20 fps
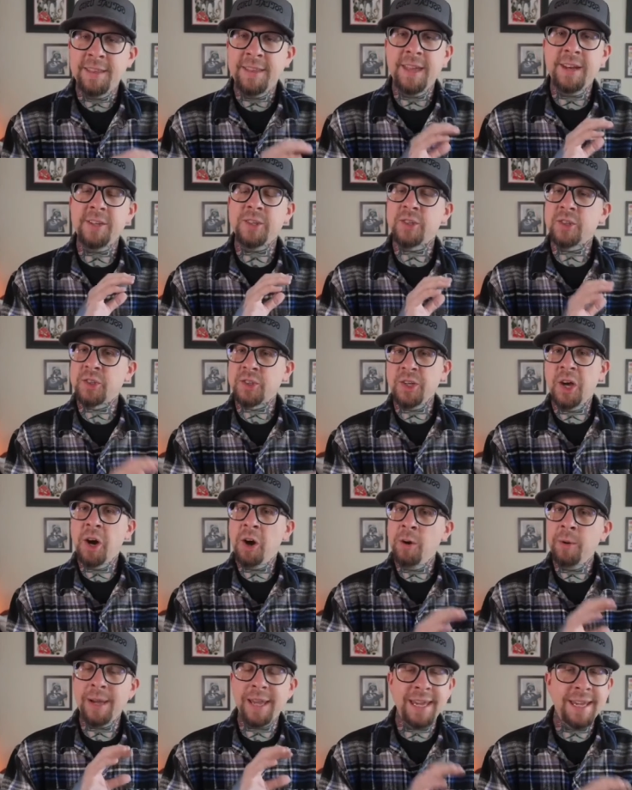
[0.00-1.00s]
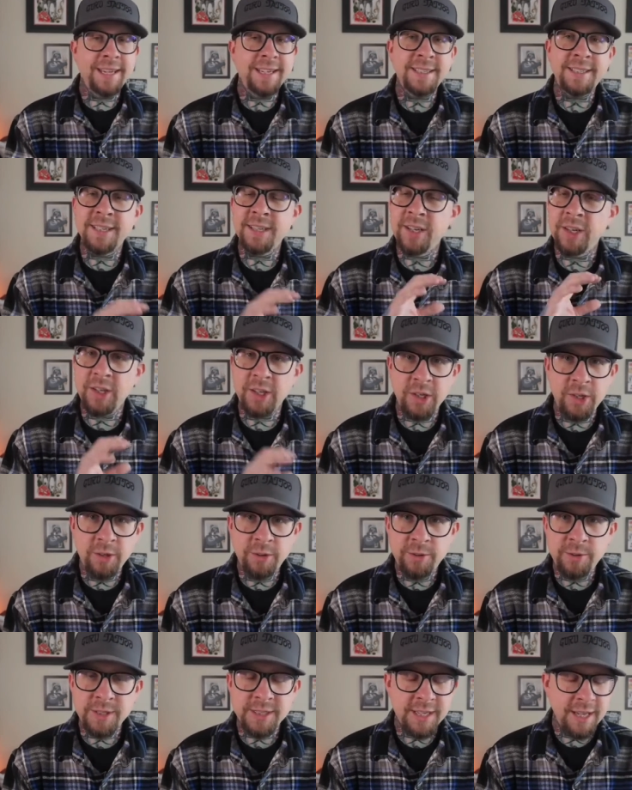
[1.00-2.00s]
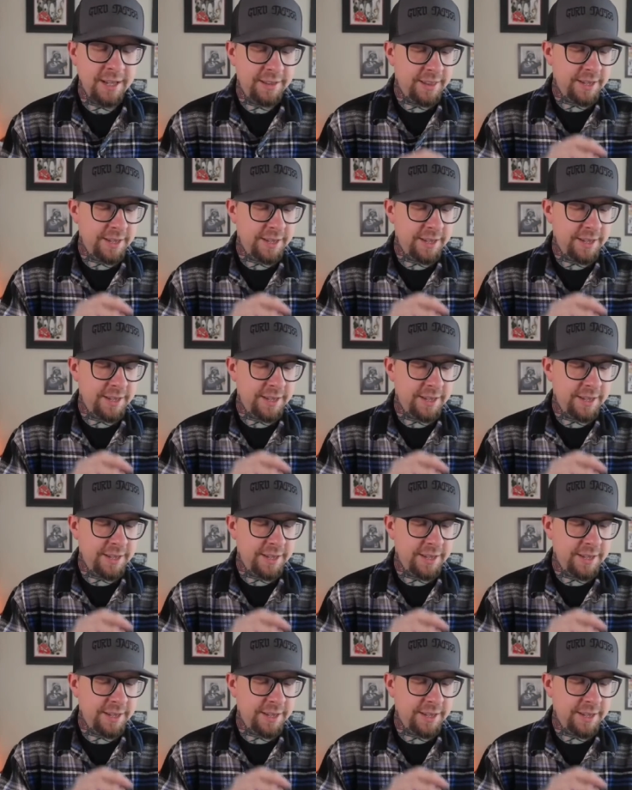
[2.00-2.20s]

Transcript: that is so easy to use,